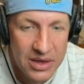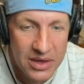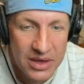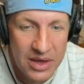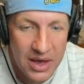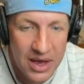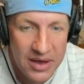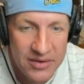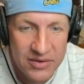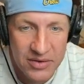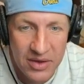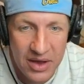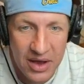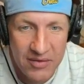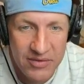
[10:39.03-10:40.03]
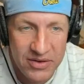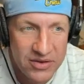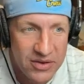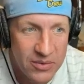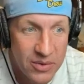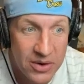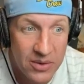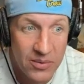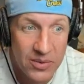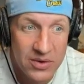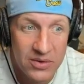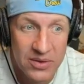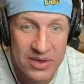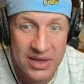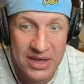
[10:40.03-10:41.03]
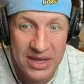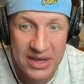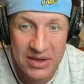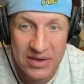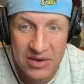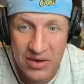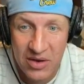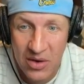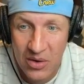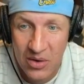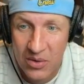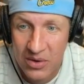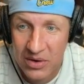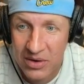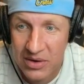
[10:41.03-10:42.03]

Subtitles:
So obviously we're doing the get to know